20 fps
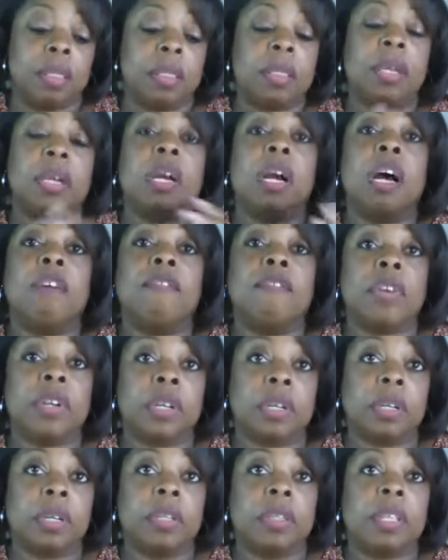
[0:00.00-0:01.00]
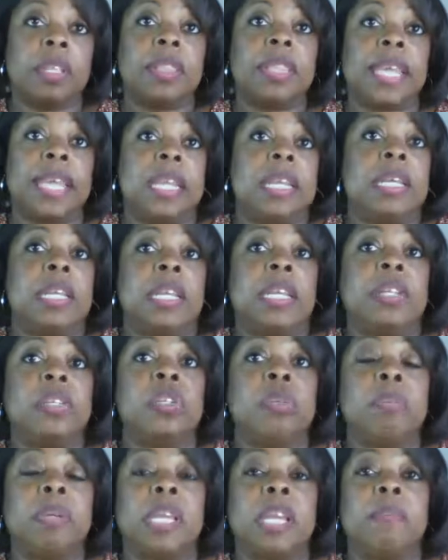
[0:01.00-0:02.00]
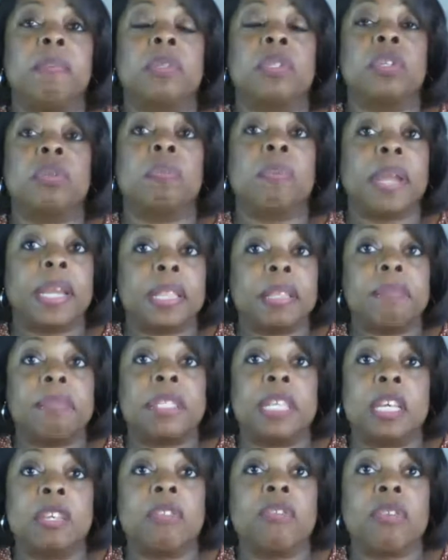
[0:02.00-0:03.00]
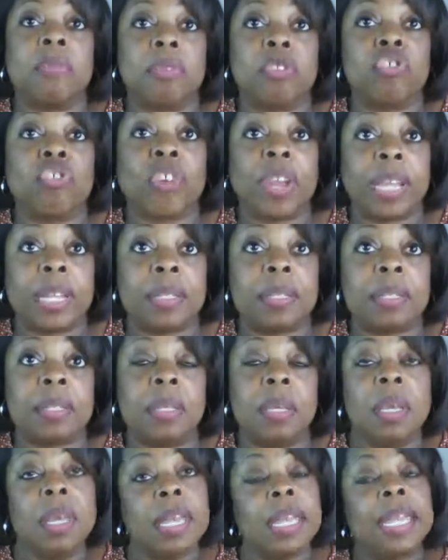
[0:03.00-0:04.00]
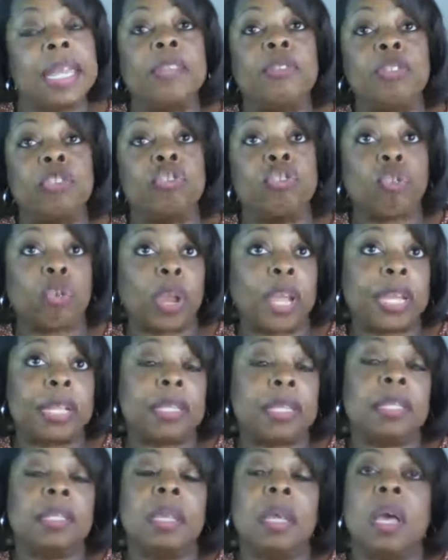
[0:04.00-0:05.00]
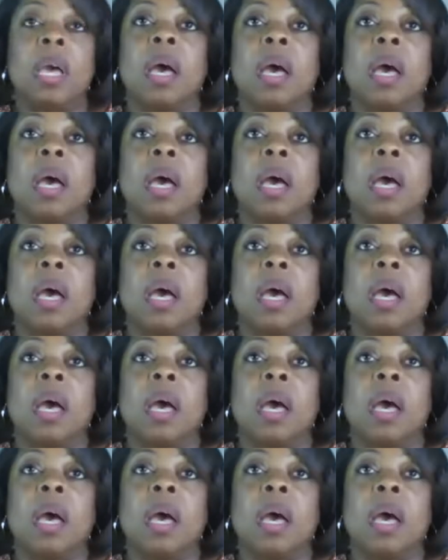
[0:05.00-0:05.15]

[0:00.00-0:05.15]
the cover that they need to be able to break themselves from the trance. It's a trance.